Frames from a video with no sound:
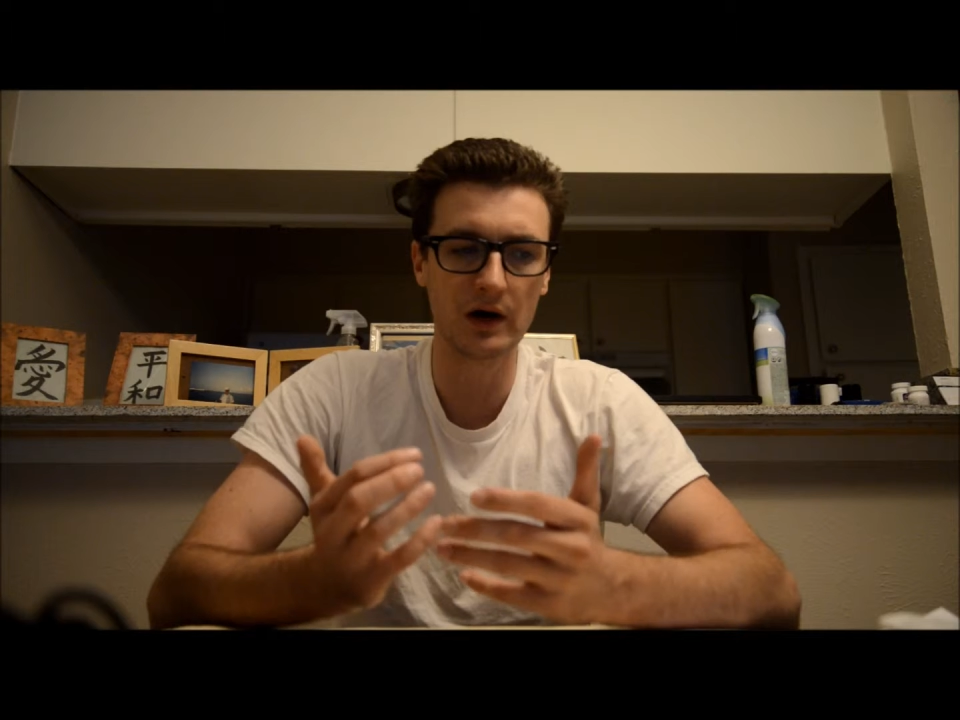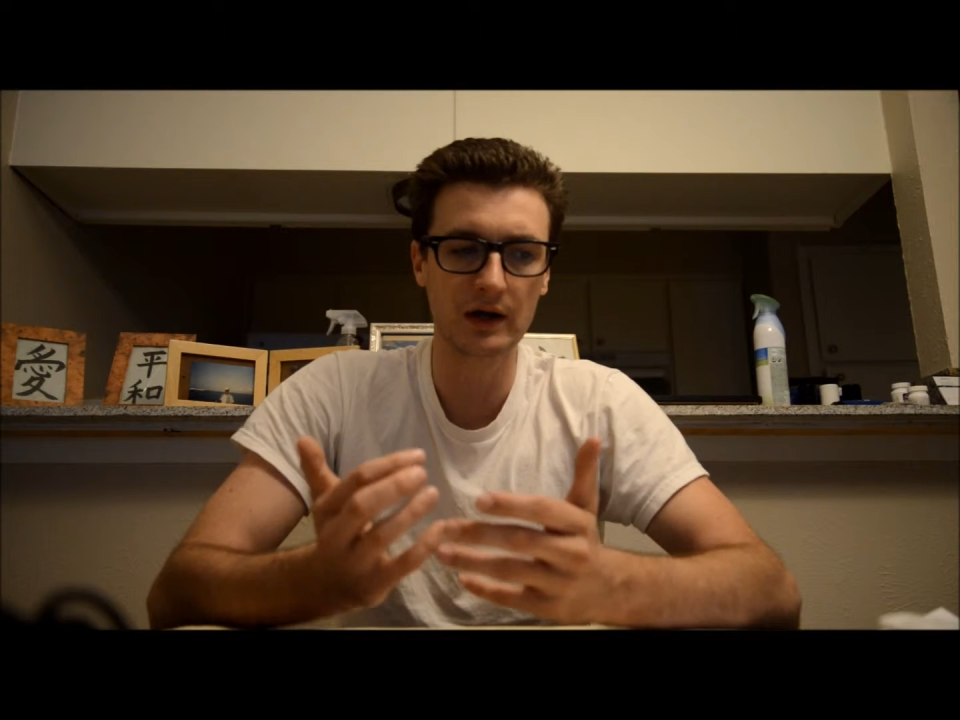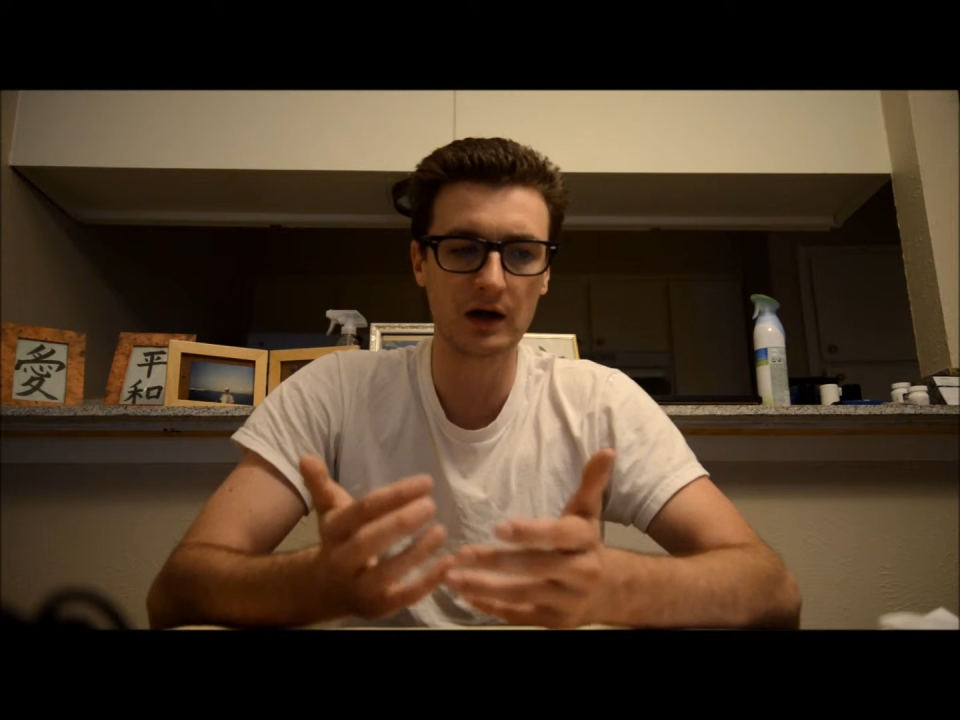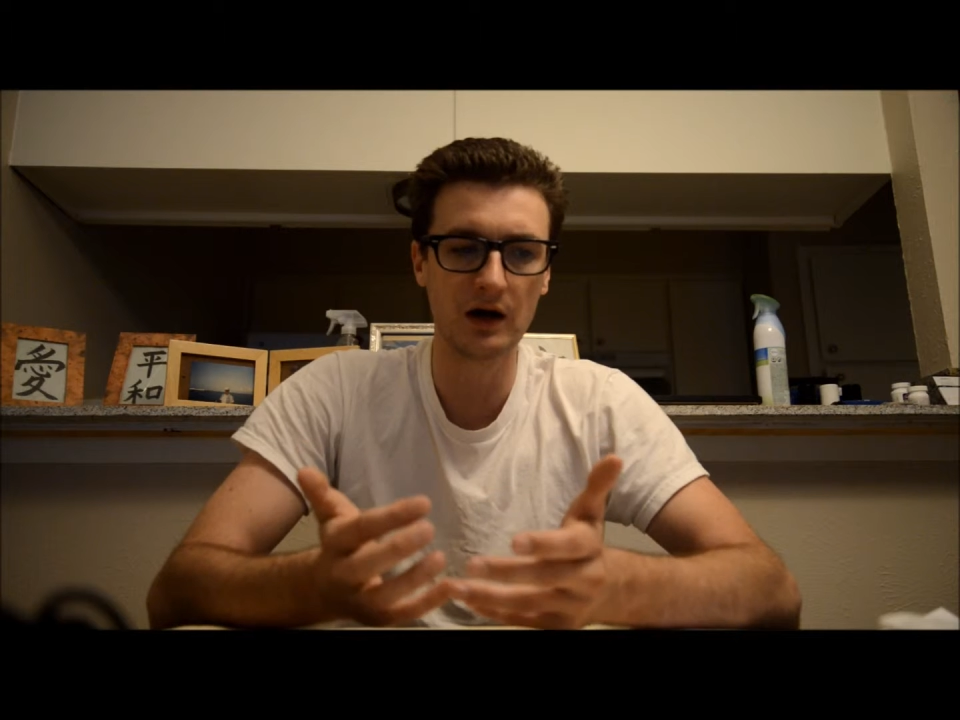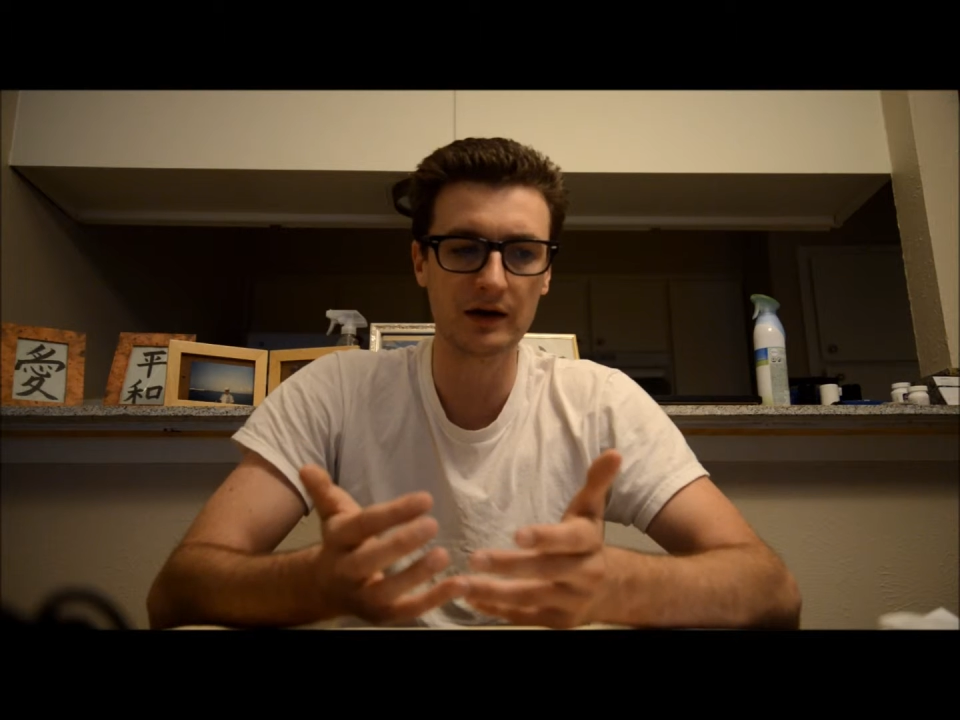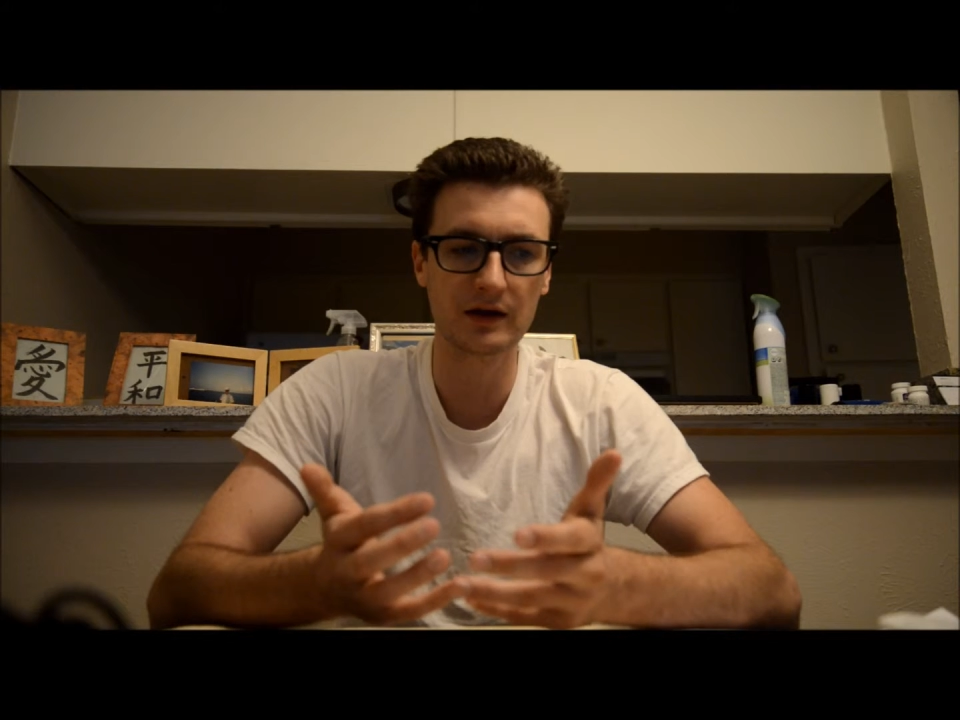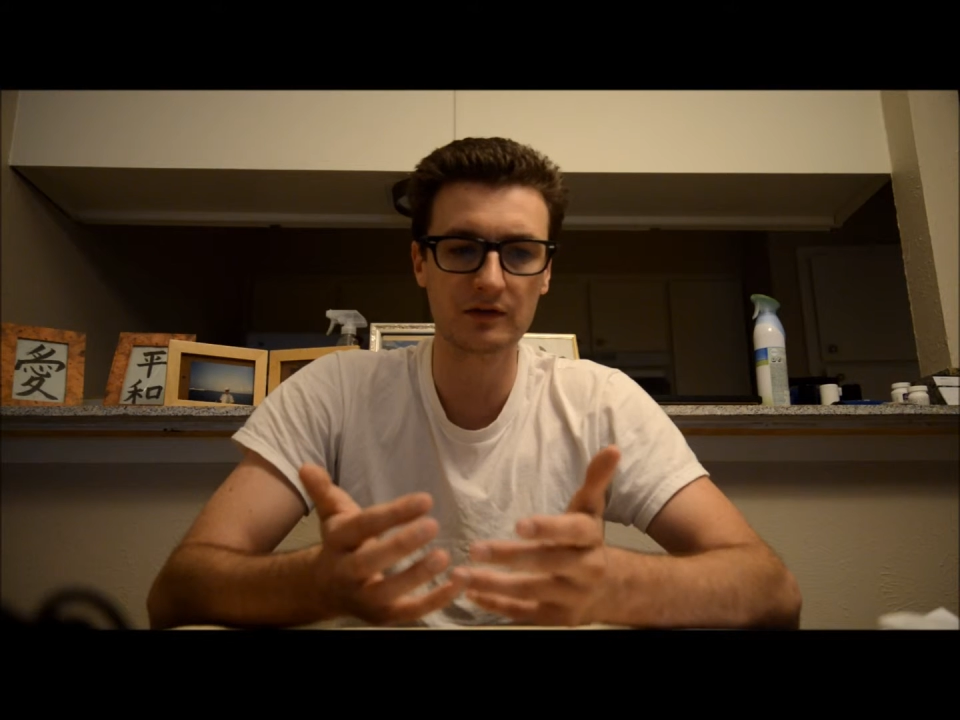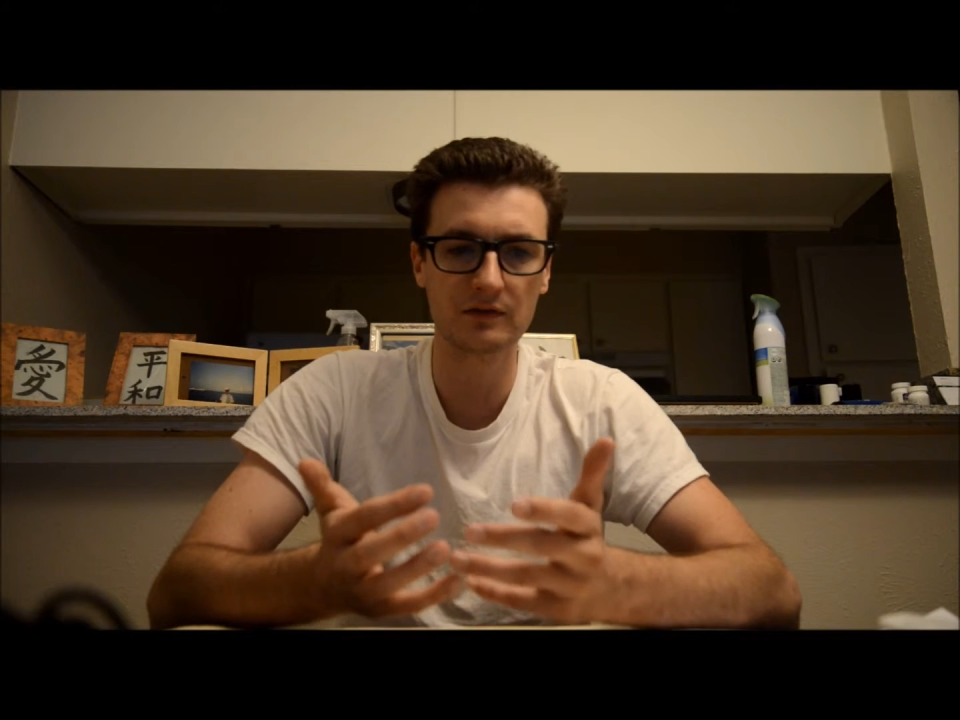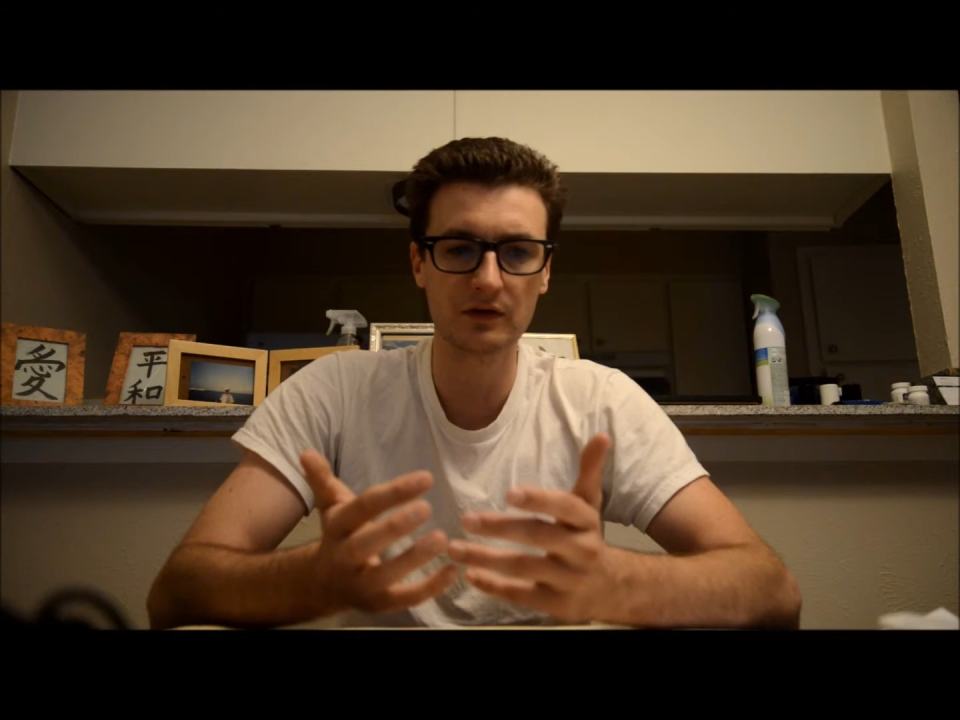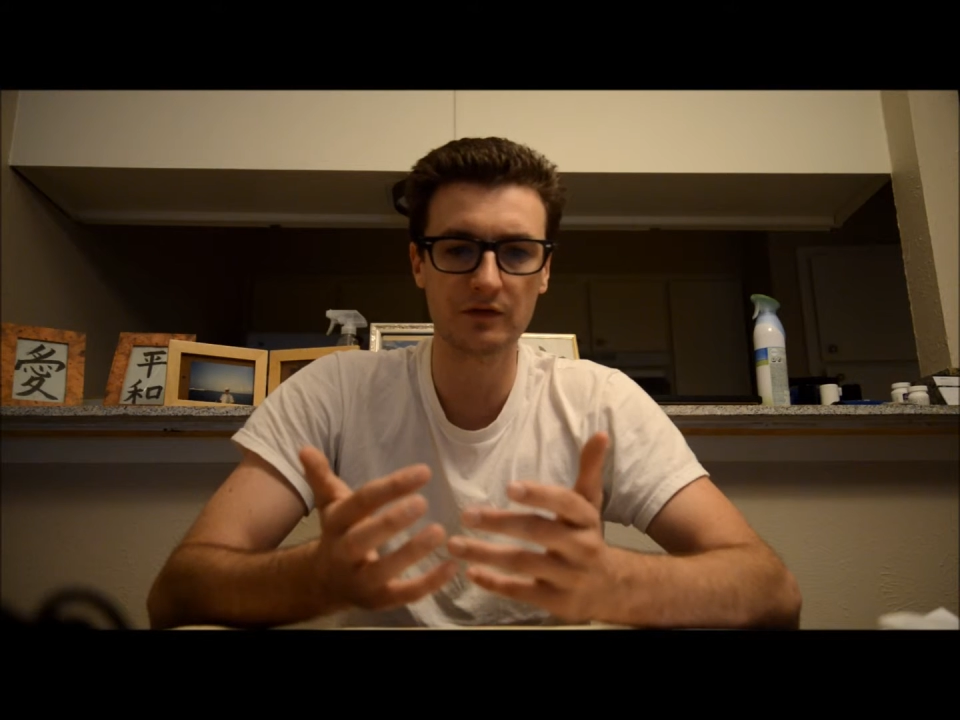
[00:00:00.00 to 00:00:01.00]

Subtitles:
iconic